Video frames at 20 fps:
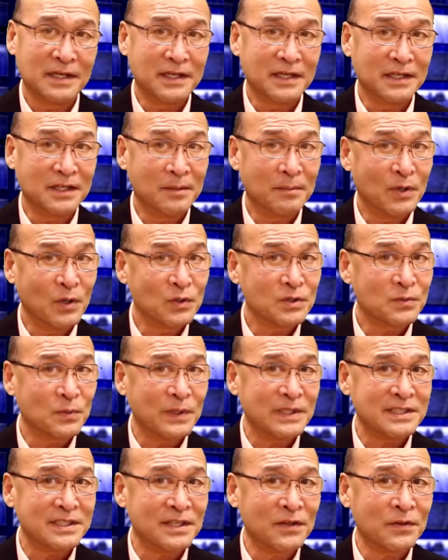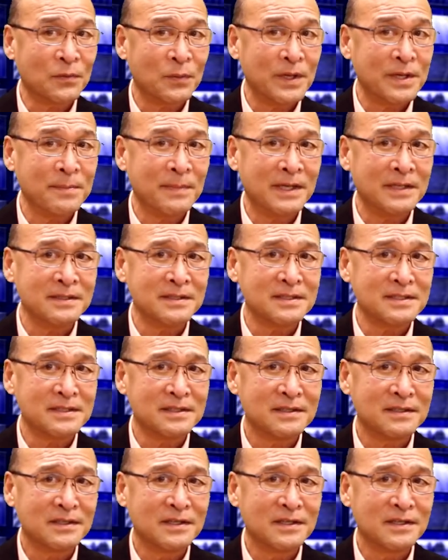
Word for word: In the most recent three months,